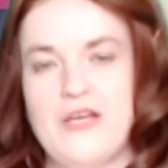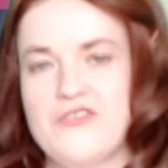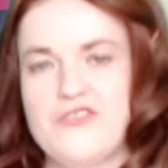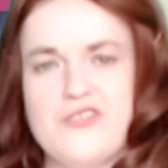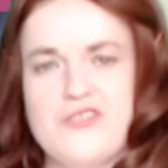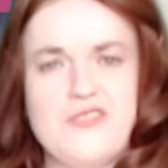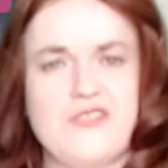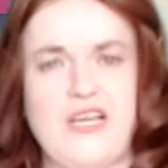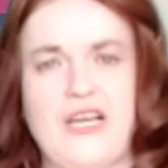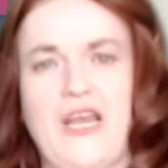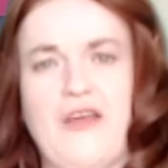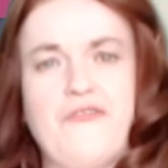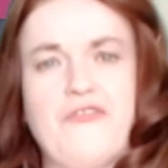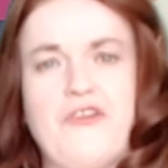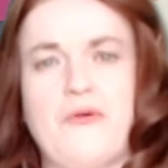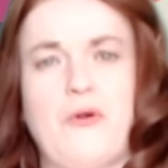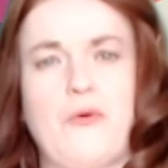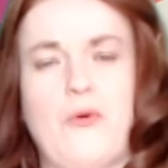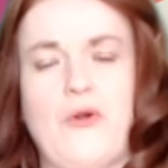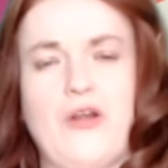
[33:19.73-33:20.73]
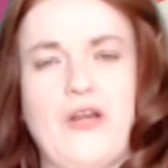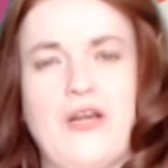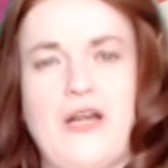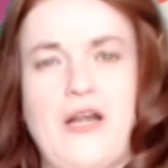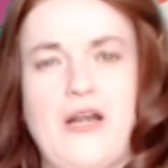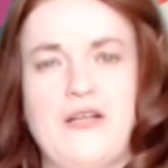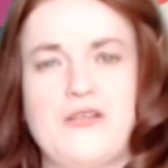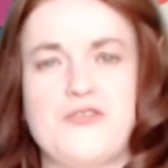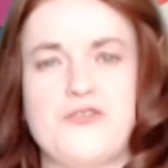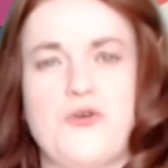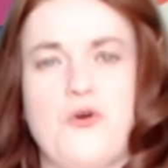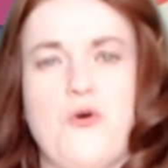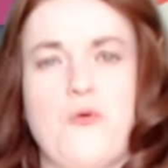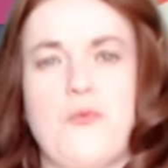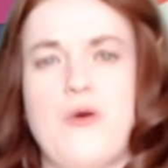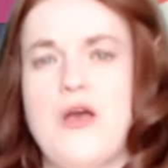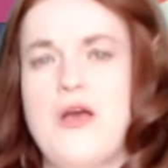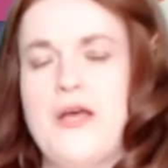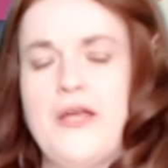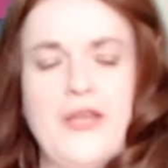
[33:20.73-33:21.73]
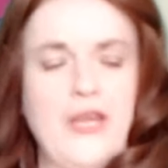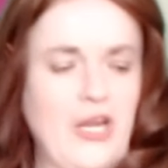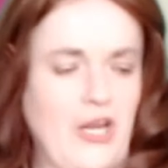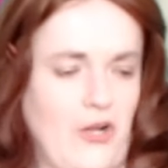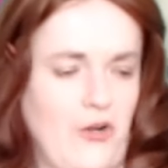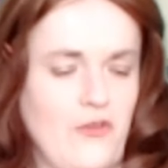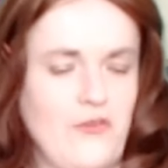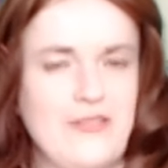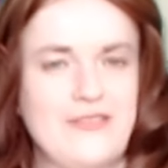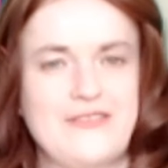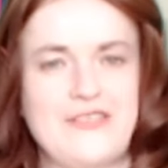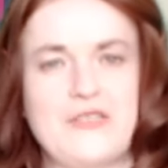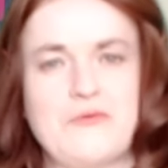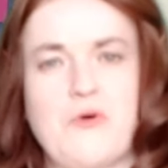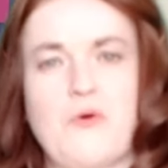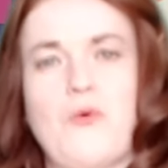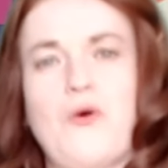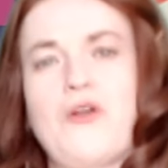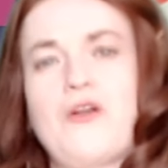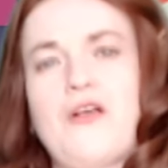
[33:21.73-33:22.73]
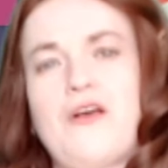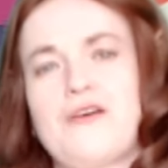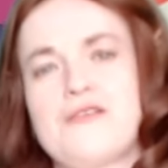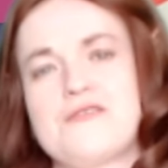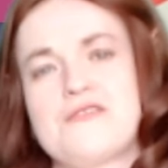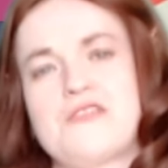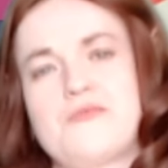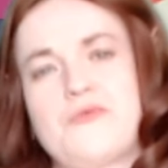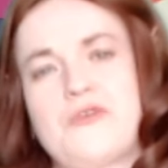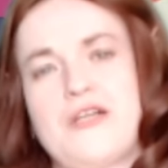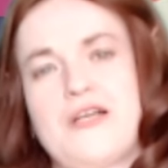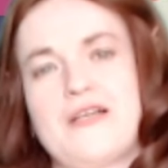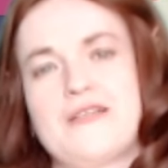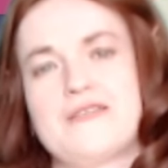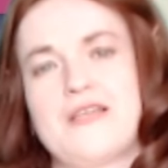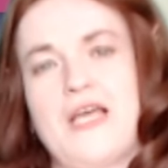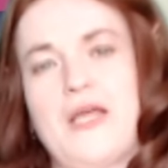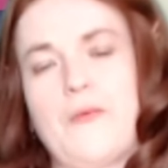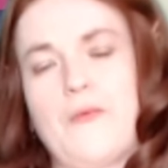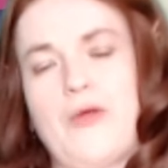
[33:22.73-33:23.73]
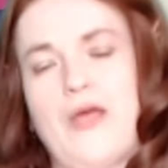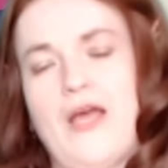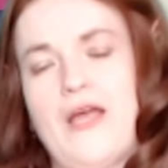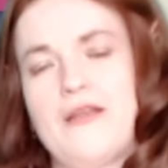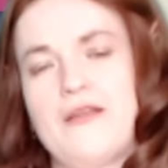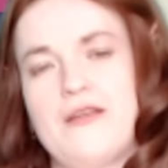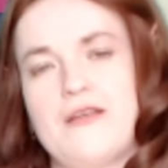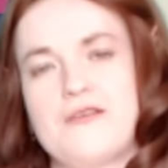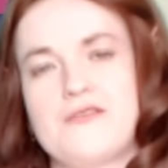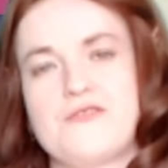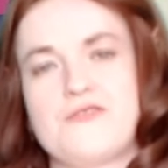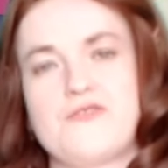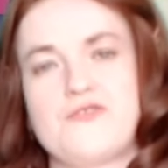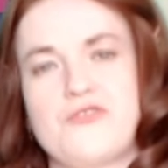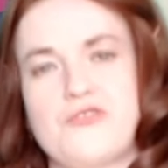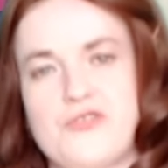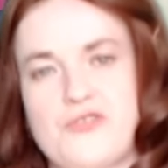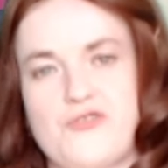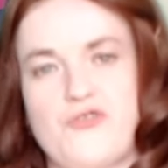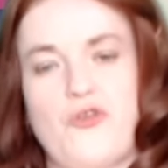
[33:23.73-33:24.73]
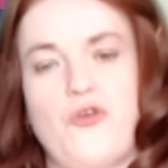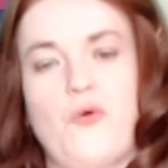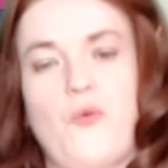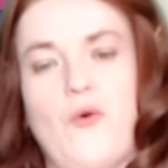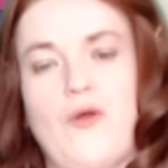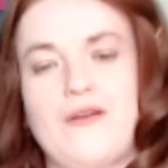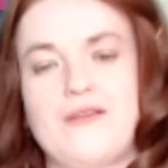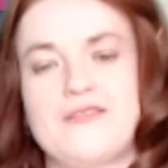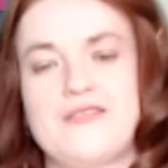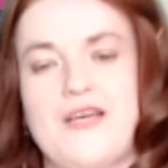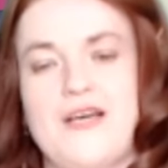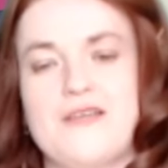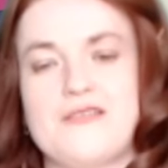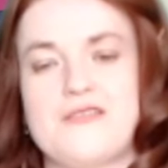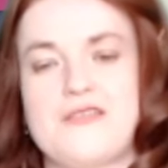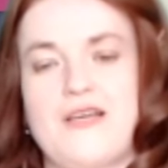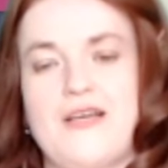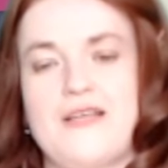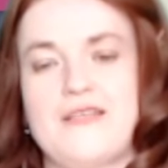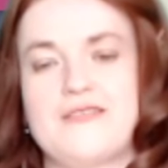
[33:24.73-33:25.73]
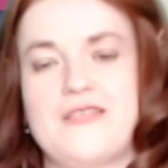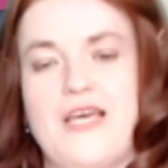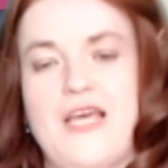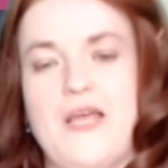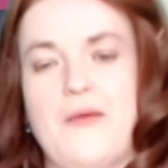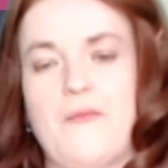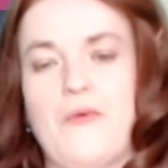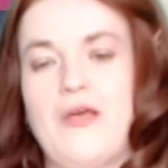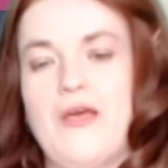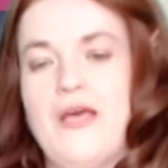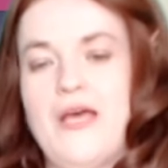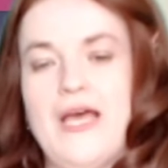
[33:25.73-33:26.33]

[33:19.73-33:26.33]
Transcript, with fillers: Just like if you were working in a shop, you can only deal with one customer at a time, can't you? So just do one task at a time.